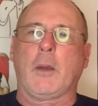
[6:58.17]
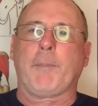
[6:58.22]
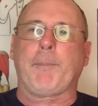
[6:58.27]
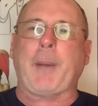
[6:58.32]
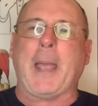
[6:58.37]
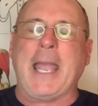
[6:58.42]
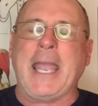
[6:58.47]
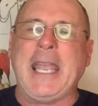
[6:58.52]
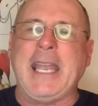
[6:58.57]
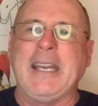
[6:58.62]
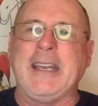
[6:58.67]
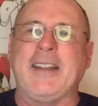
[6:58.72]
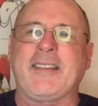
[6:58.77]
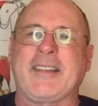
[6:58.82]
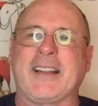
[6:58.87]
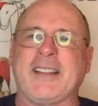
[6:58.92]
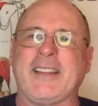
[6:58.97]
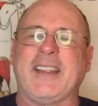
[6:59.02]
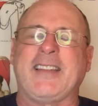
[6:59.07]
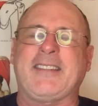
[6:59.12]
pain is
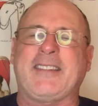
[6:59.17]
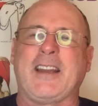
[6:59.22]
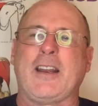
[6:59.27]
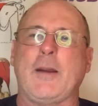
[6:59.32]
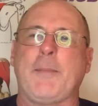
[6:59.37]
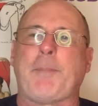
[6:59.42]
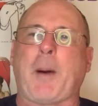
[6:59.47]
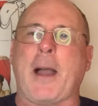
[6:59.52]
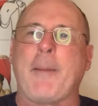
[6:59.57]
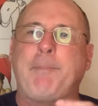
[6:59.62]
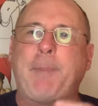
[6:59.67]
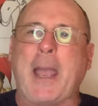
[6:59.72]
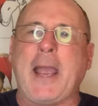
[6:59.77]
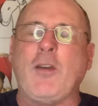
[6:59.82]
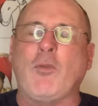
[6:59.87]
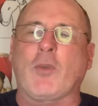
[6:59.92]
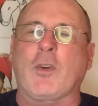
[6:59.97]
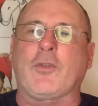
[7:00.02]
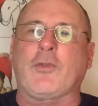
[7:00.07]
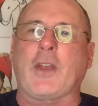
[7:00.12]
elicited by
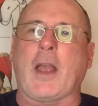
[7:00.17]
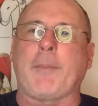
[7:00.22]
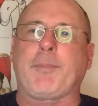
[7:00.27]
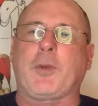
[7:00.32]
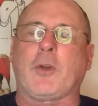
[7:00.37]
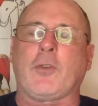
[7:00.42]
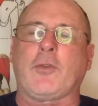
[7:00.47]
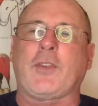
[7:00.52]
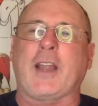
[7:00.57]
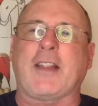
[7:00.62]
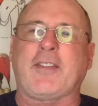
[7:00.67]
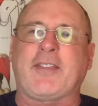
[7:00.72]
pain receptors that